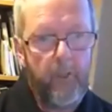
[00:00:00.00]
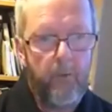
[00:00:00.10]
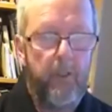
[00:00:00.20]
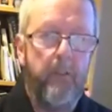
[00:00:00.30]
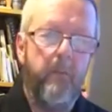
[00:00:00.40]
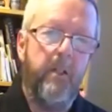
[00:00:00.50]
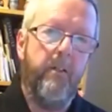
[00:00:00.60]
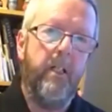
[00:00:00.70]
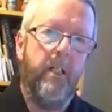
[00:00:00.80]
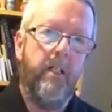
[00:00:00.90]
20 minutes
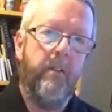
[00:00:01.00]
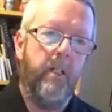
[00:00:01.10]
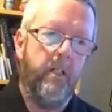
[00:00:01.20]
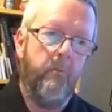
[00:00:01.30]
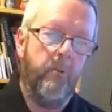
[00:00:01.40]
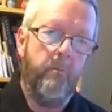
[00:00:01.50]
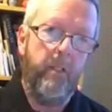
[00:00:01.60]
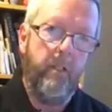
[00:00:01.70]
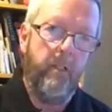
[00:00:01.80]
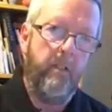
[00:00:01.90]
later, it will
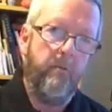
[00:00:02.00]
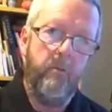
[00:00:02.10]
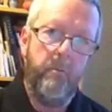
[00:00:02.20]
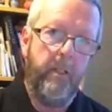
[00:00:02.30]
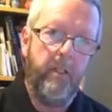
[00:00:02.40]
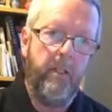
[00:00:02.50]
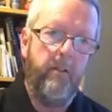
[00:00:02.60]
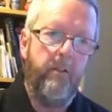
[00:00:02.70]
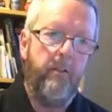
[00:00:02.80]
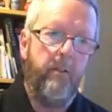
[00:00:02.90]

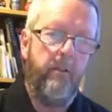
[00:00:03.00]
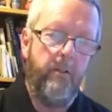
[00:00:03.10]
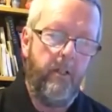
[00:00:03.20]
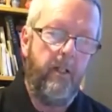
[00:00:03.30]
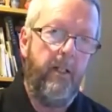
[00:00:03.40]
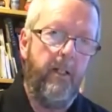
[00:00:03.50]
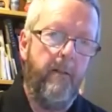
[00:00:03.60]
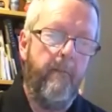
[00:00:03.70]
begin to clear.